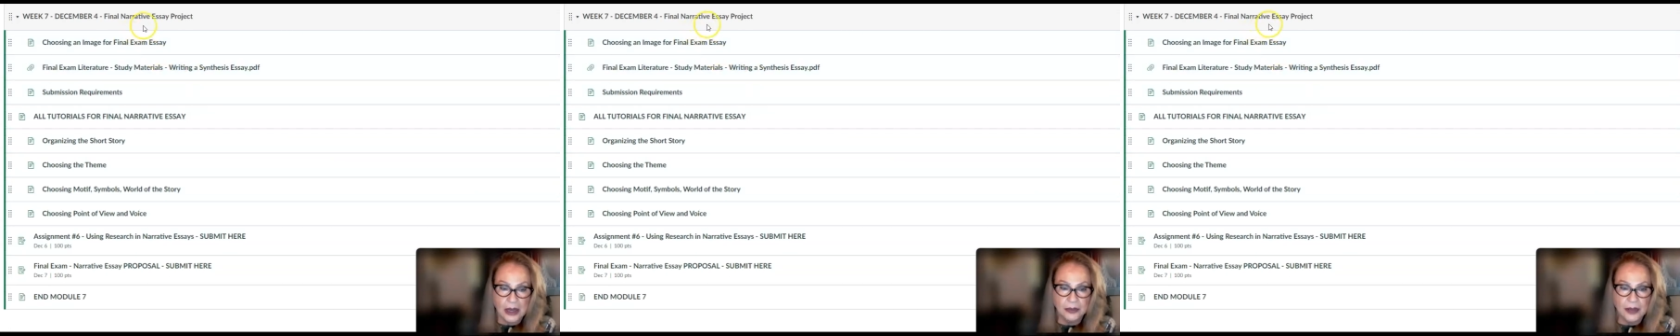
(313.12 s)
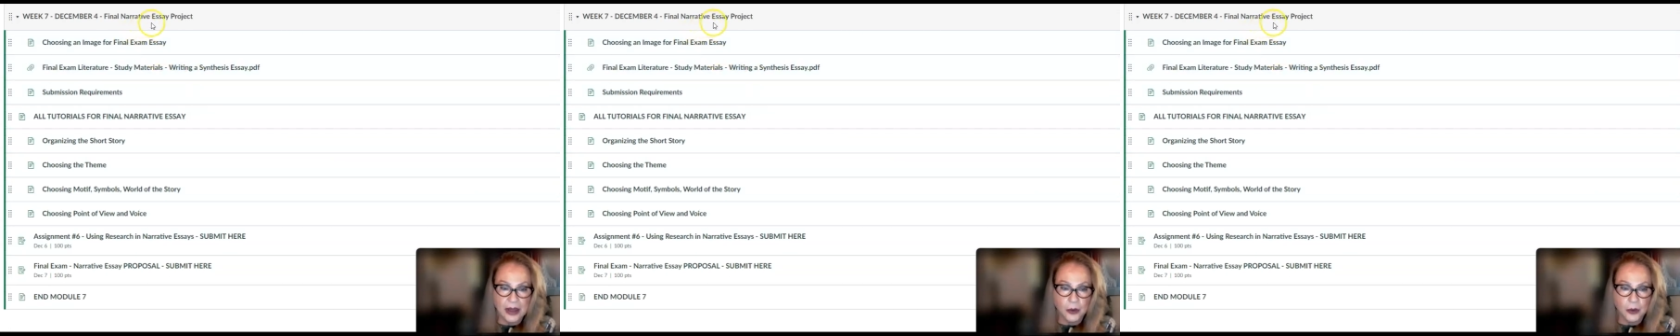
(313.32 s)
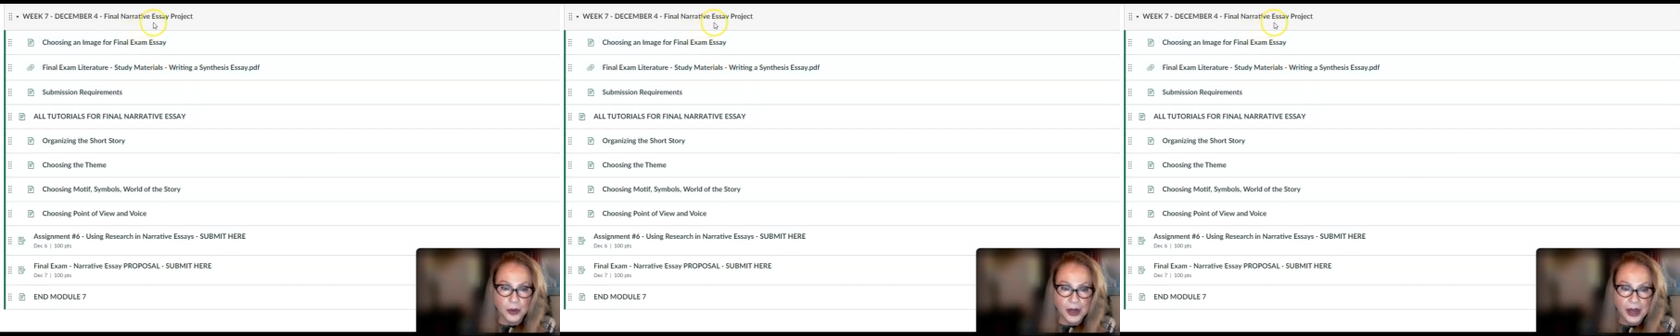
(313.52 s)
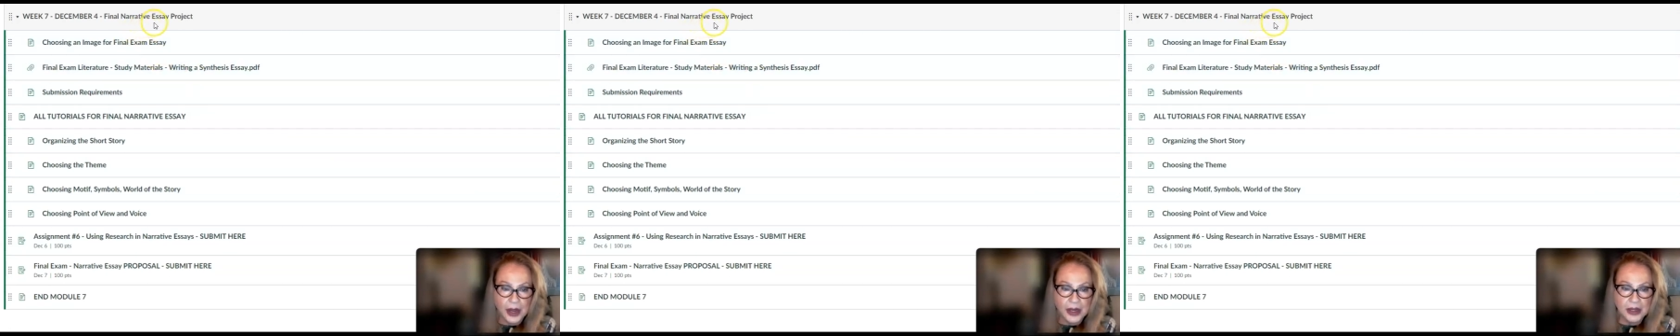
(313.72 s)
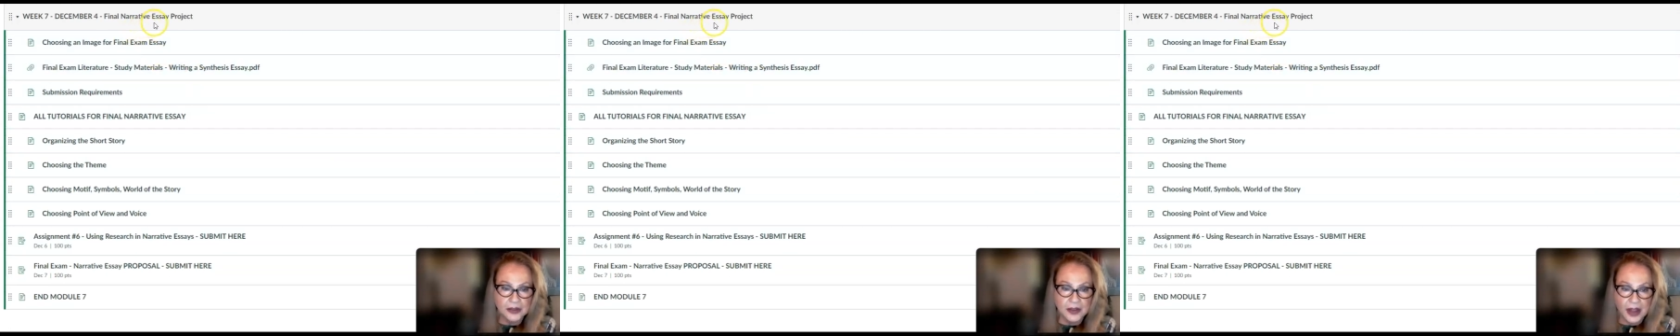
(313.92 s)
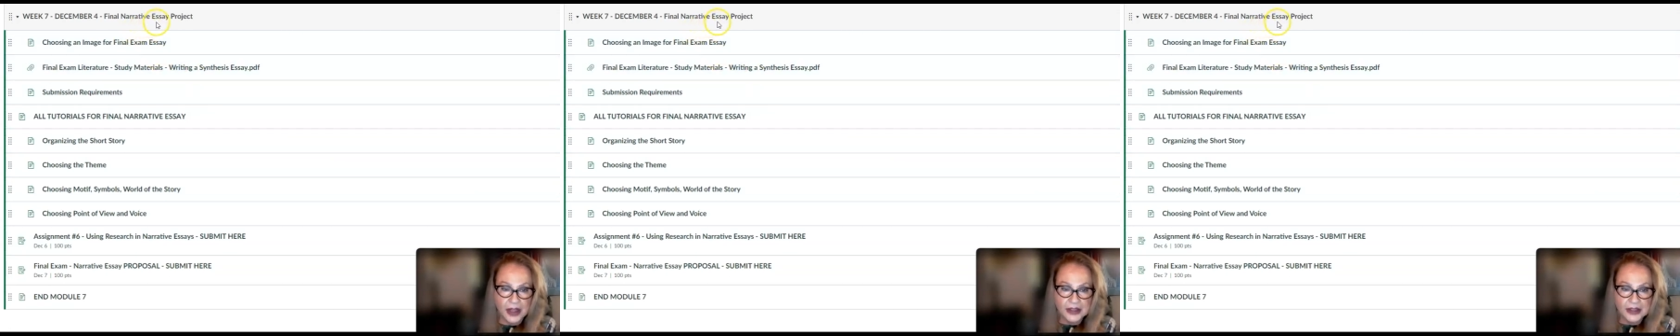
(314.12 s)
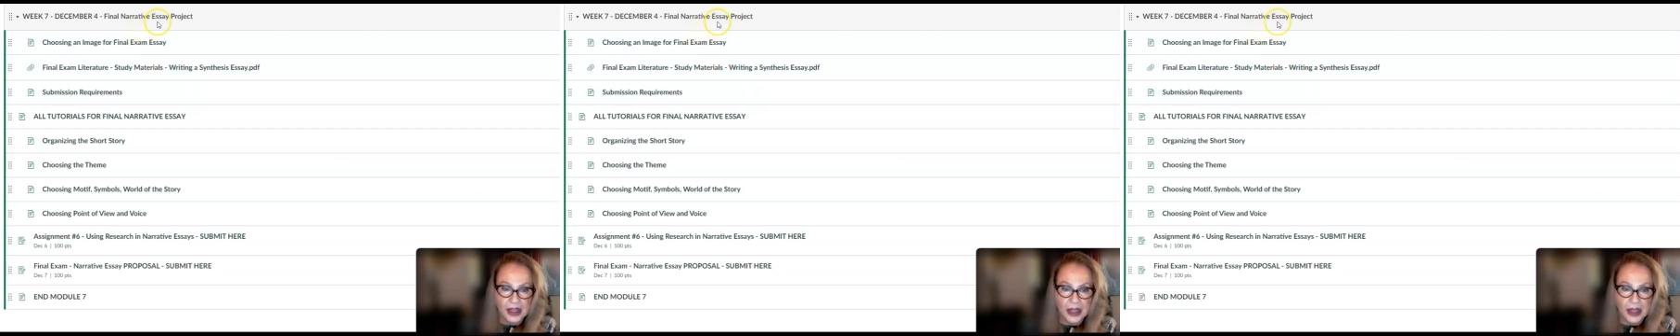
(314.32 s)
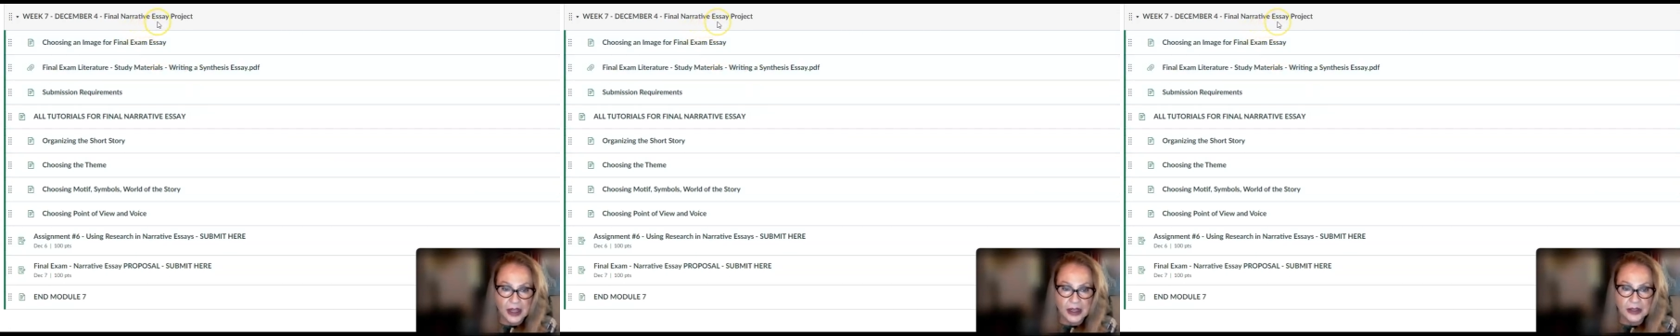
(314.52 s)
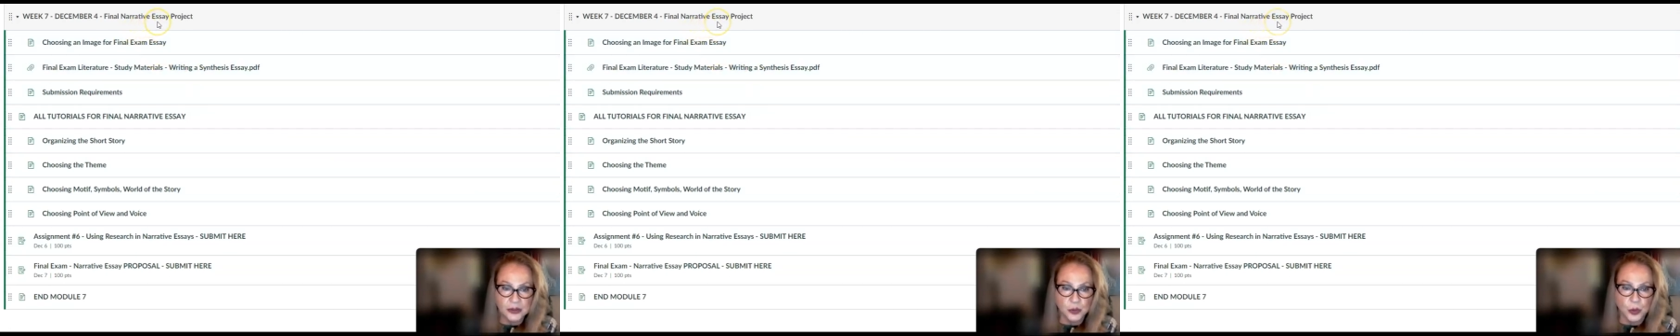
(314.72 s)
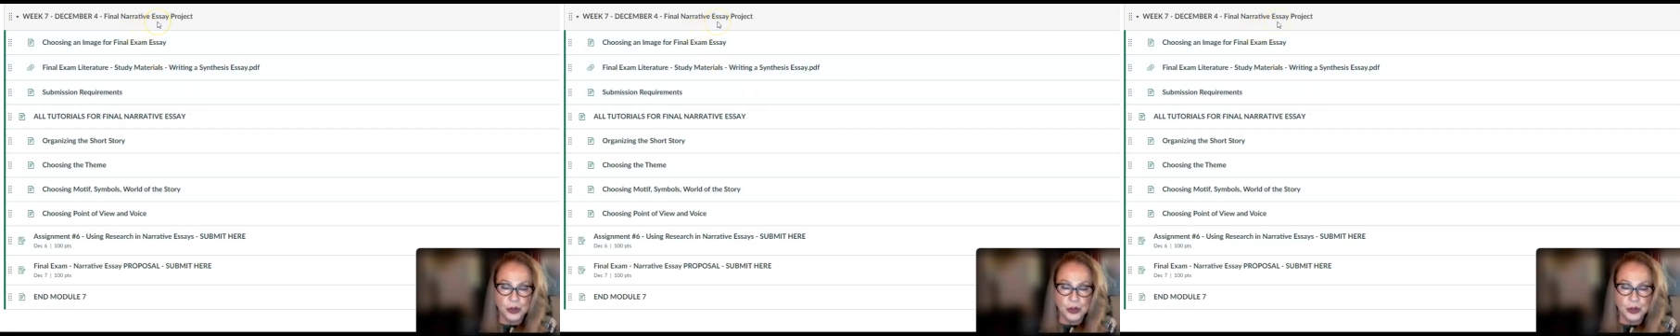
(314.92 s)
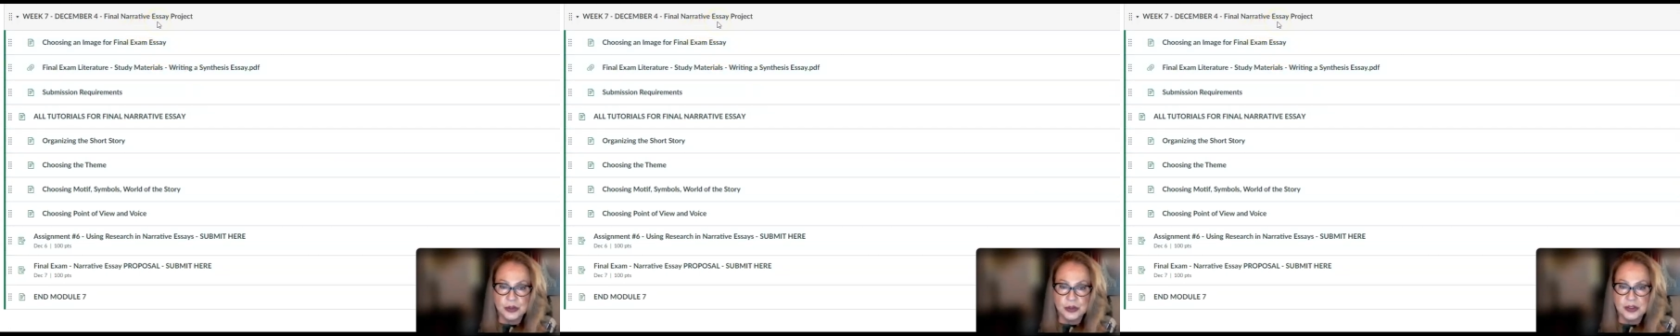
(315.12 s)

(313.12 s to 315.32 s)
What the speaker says: And that creative essay is where you